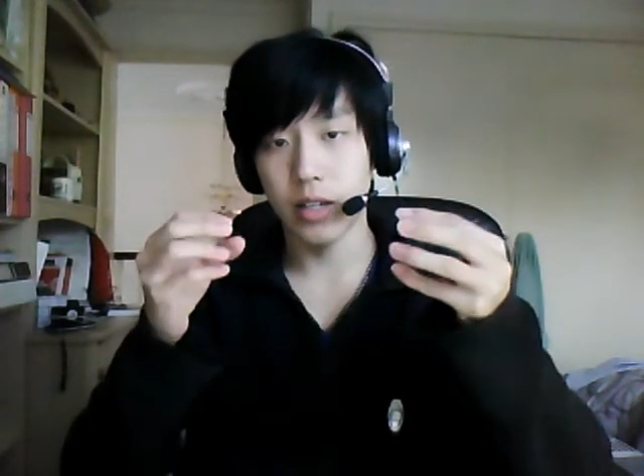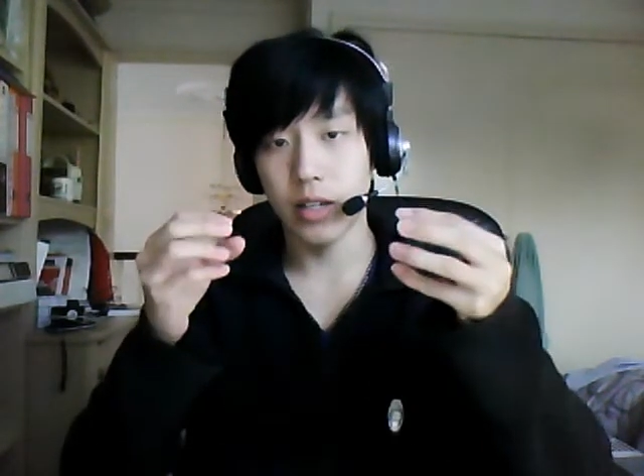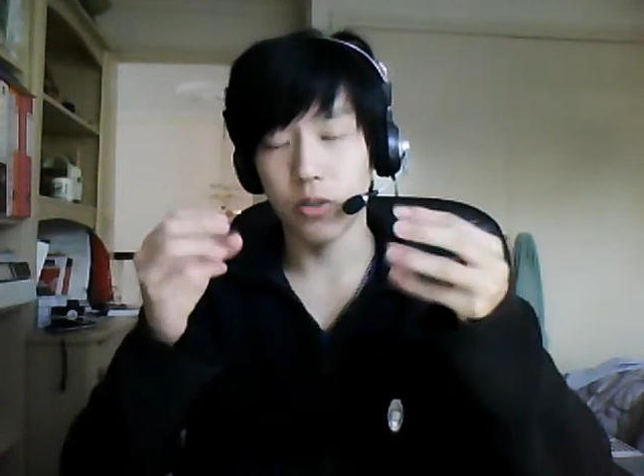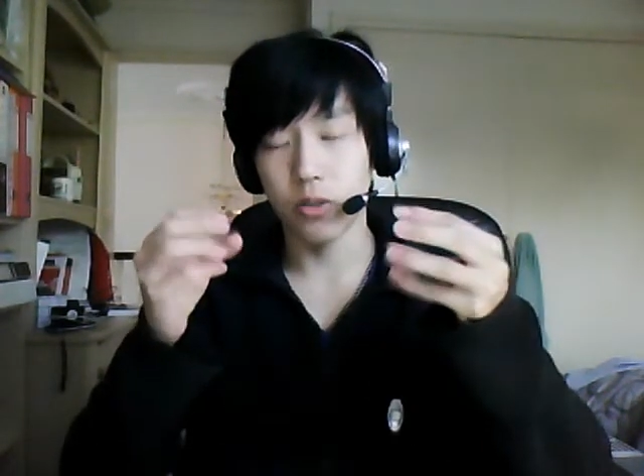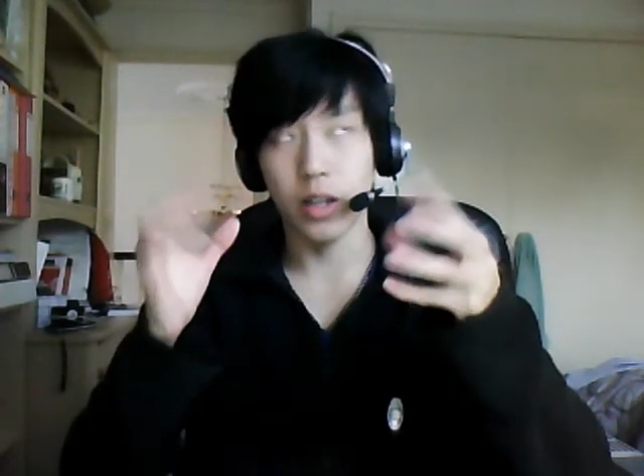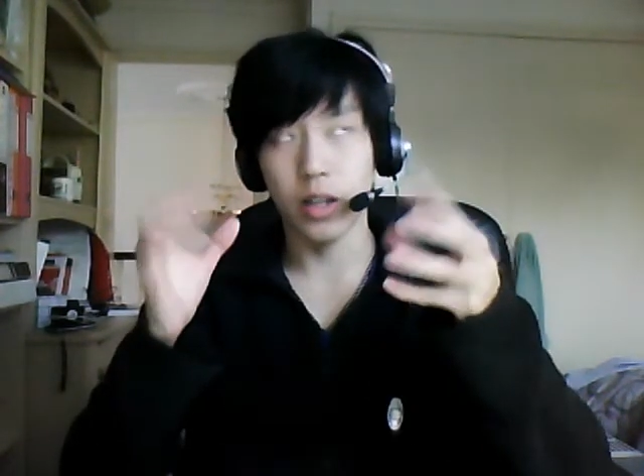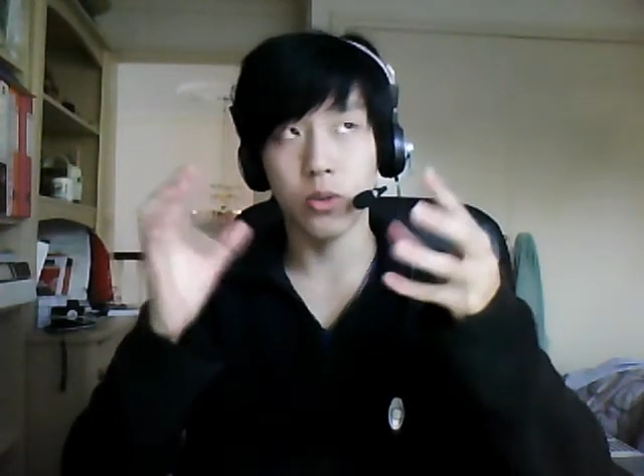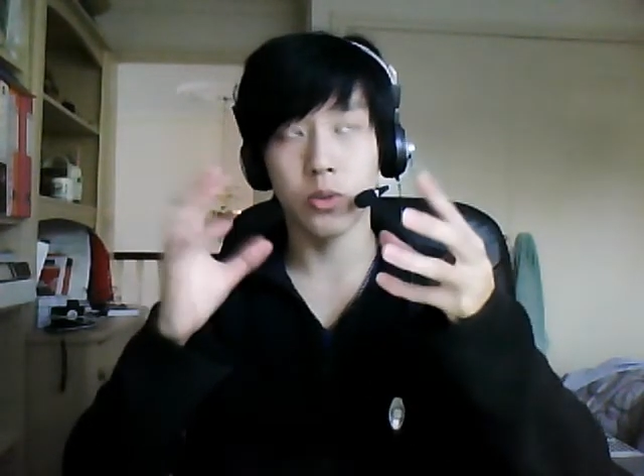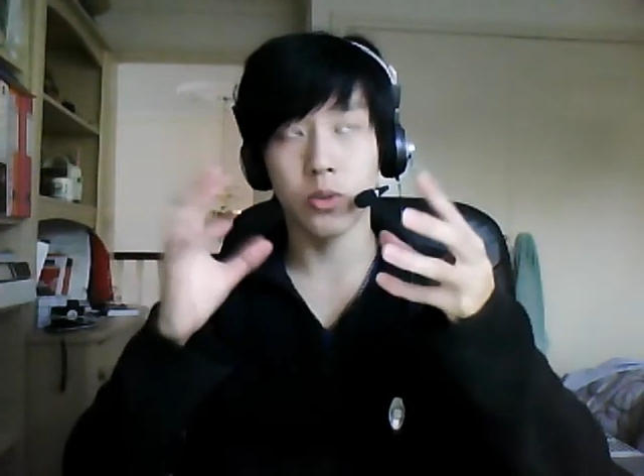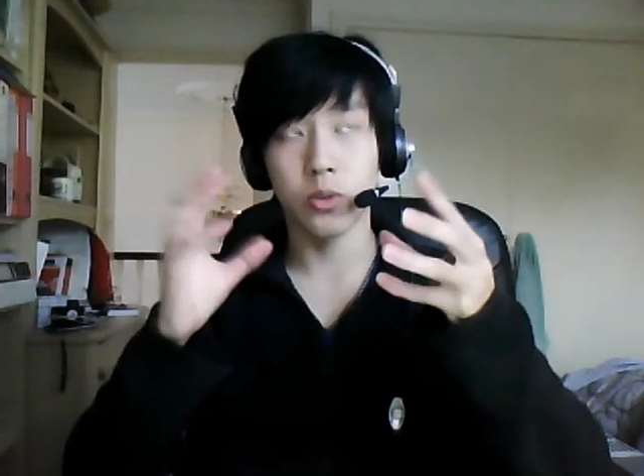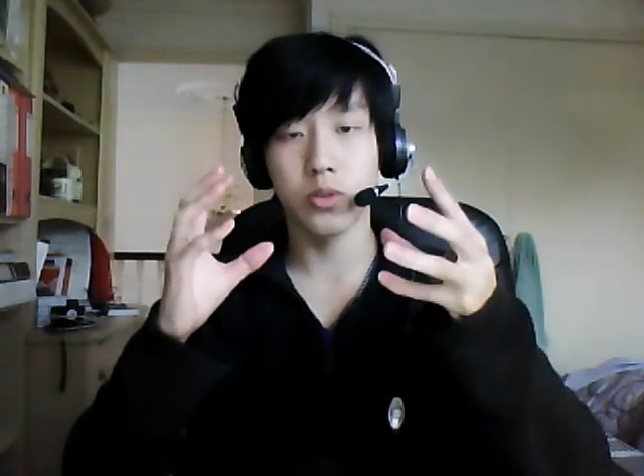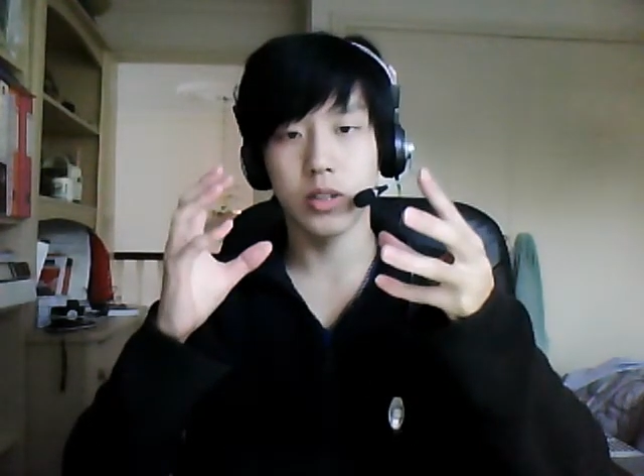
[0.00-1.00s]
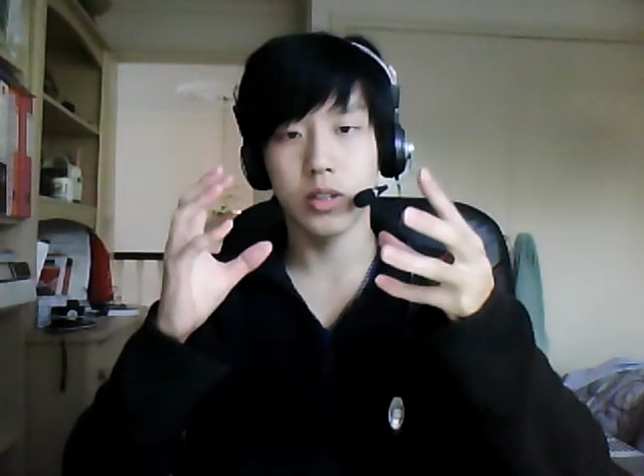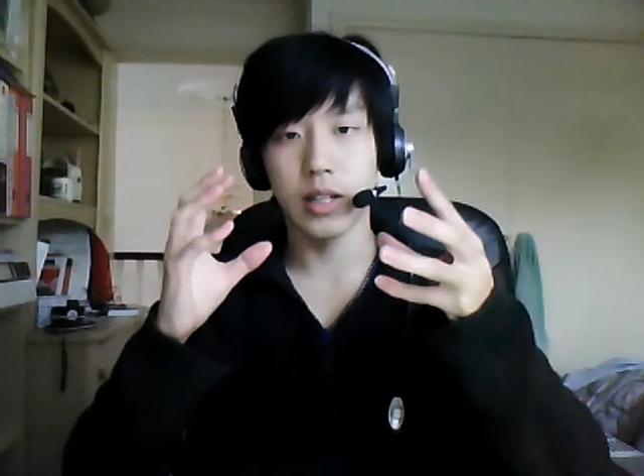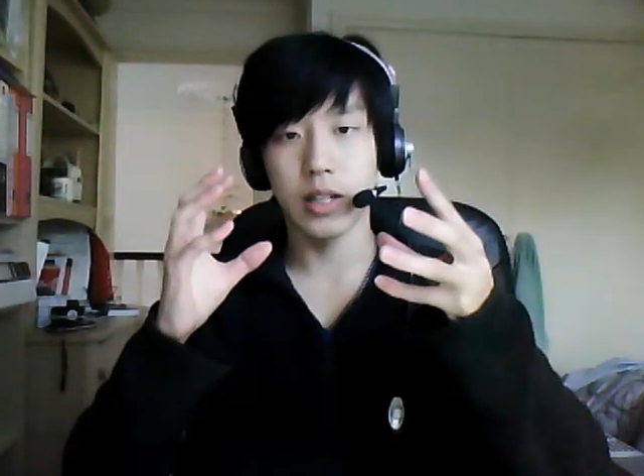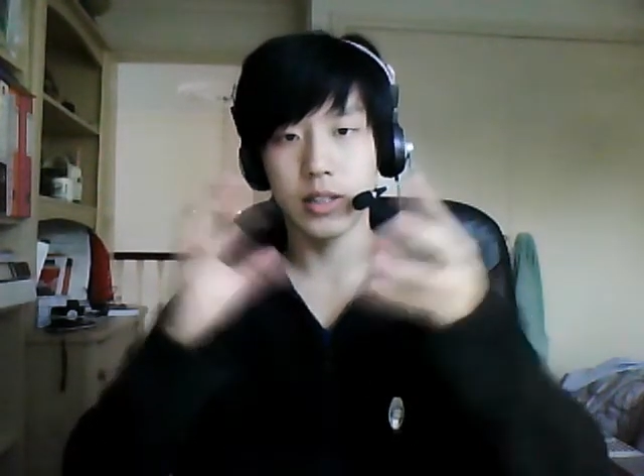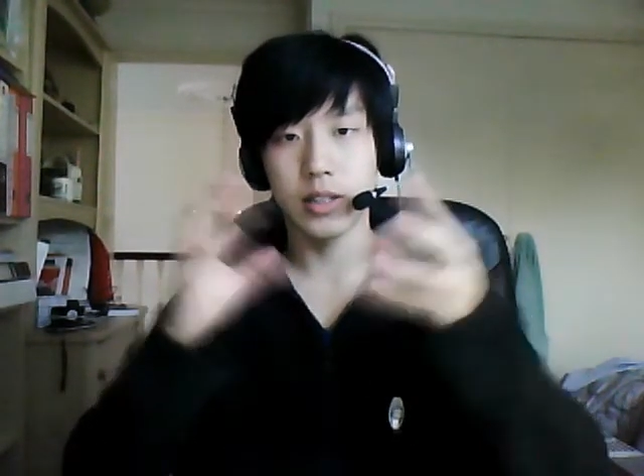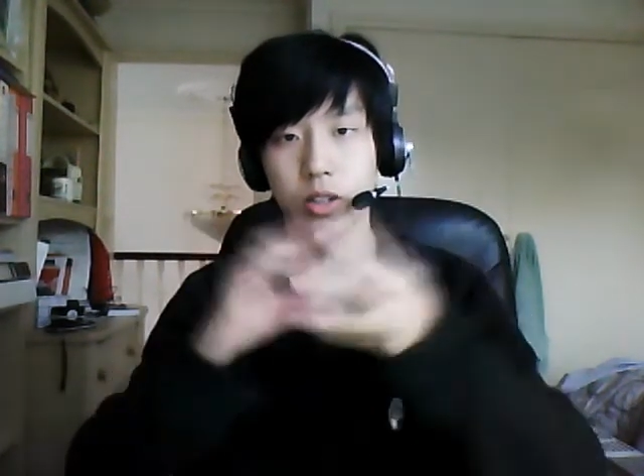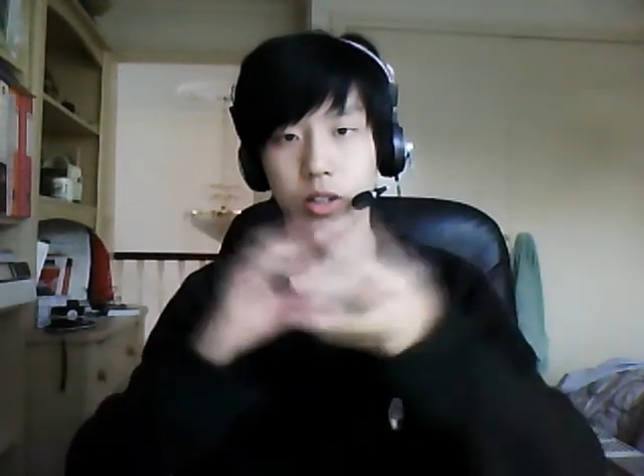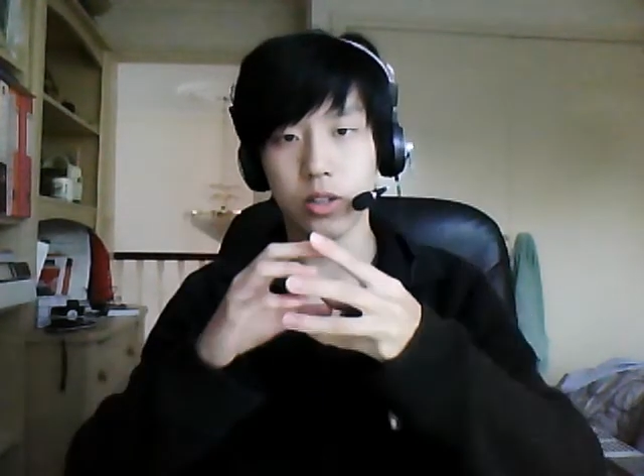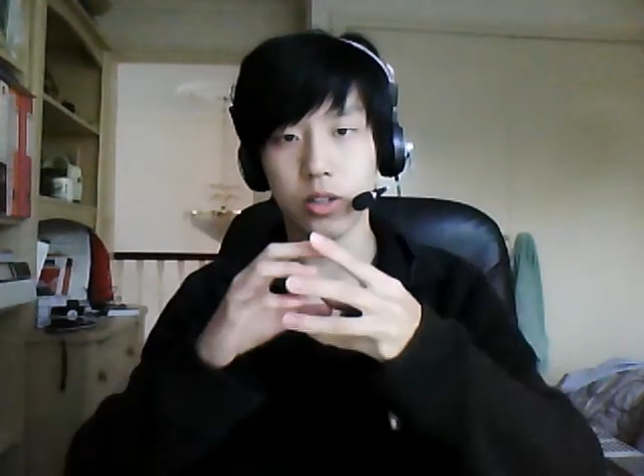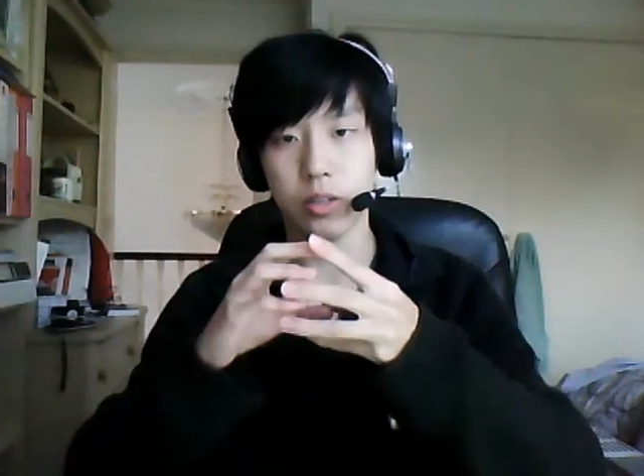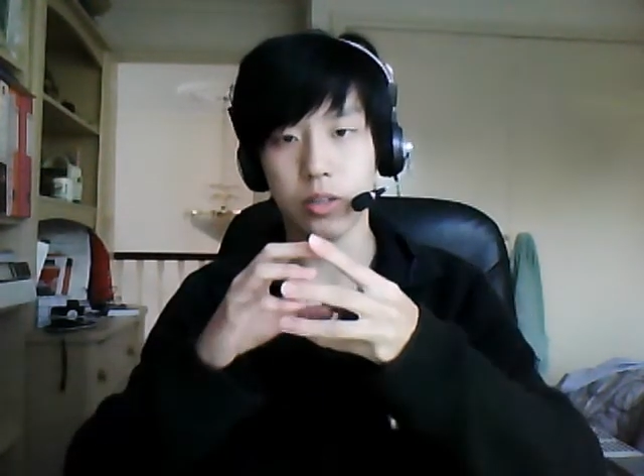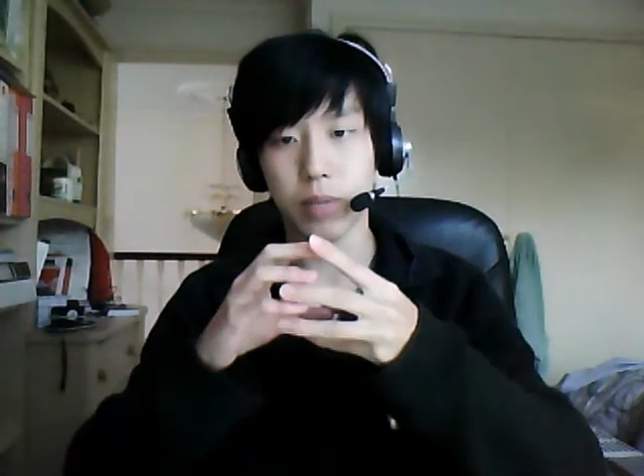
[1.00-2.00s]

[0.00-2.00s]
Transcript: or they cause a solid